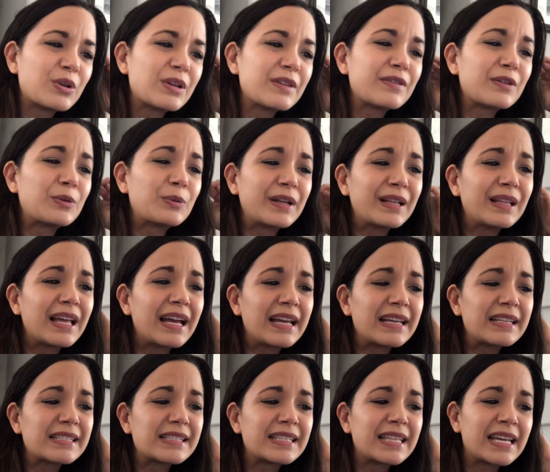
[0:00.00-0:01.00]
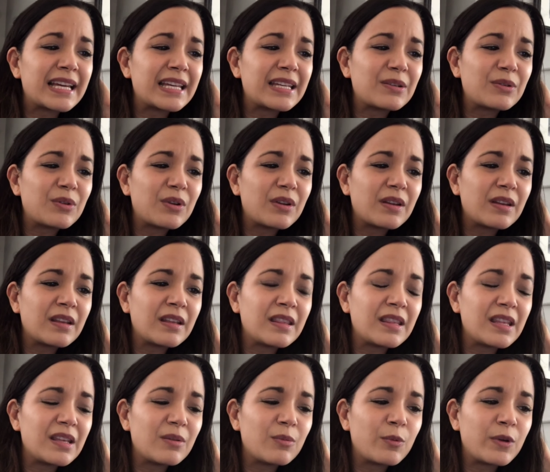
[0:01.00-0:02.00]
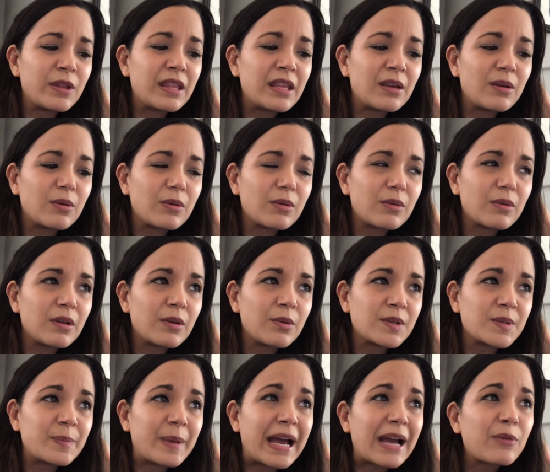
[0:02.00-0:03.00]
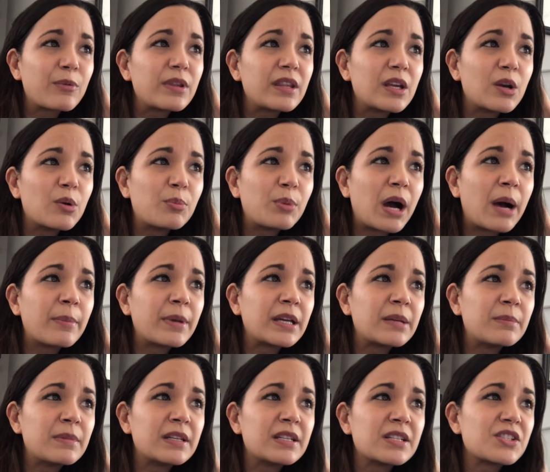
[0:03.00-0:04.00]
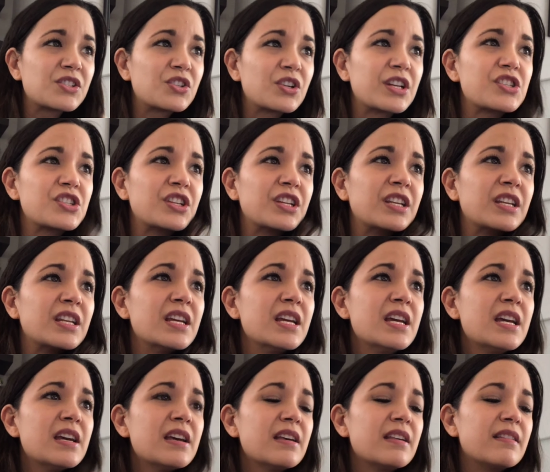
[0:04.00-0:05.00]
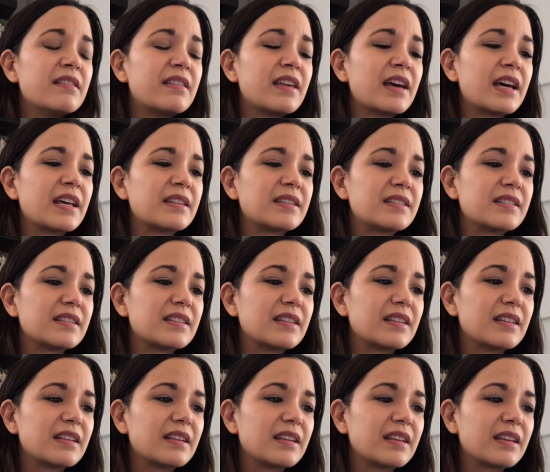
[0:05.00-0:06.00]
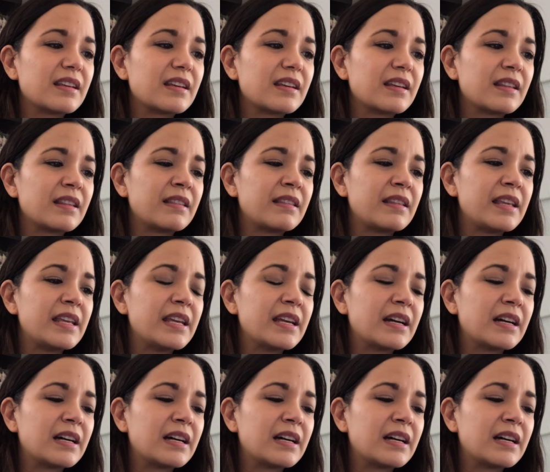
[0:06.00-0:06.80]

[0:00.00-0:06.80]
even realize that it was back with the Obama administration that the